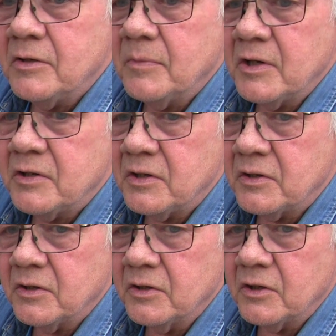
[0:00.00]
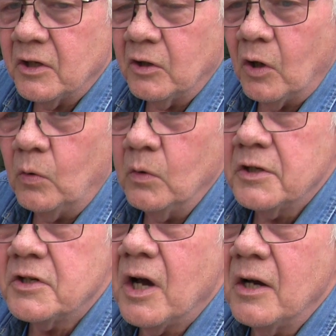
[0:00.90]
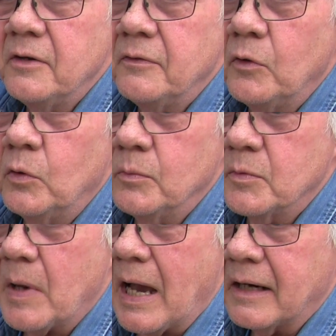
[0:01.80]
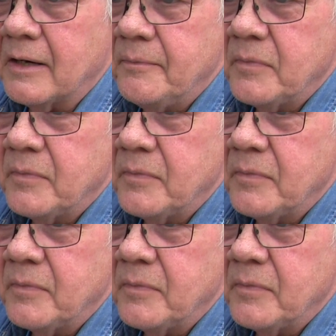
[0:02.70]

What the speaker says: to my sister's and got all the signed forms back.